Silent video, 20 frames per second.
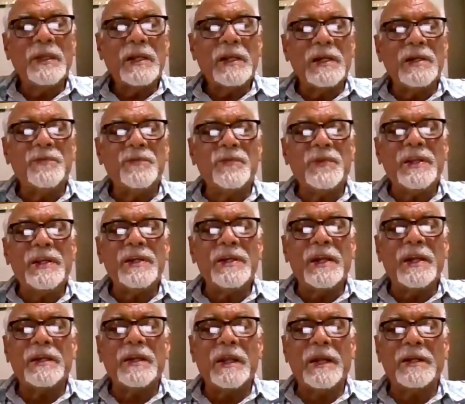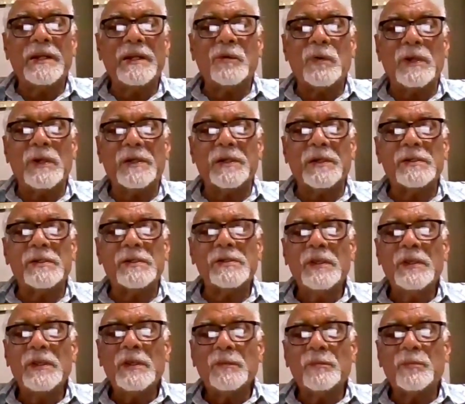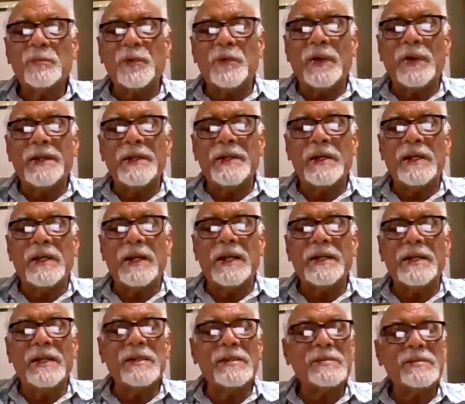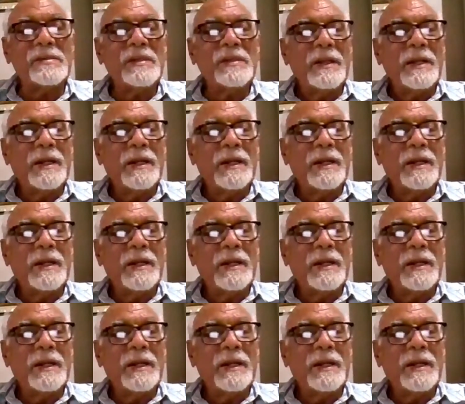convened at the headquarters provided guidance